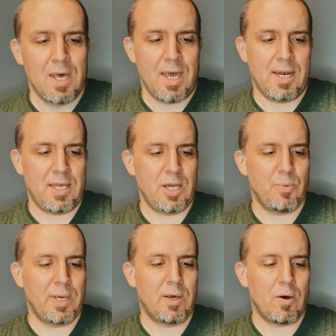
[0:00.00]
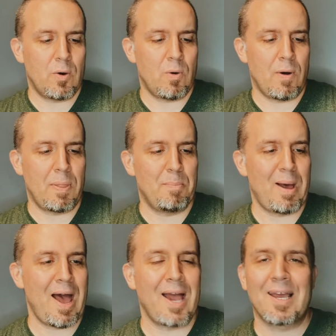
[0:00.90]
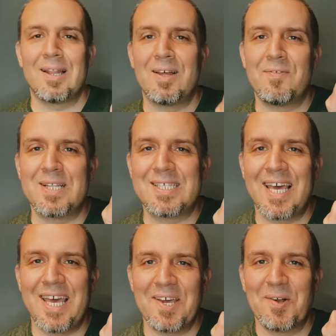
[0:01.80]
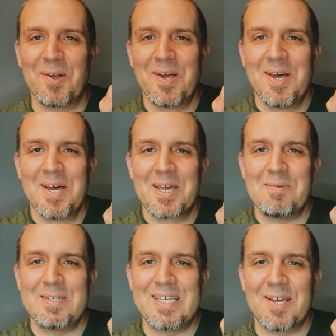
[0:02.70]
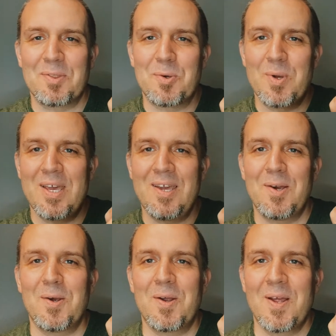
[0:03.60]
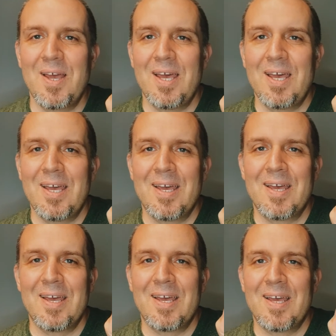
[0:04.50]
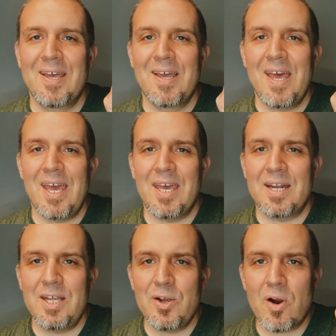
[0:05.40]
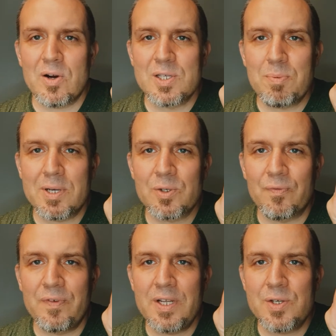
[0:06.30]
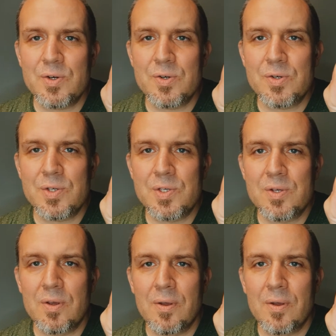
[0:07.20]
And here we go on the back. I love the tail coming down through here. And here are special features.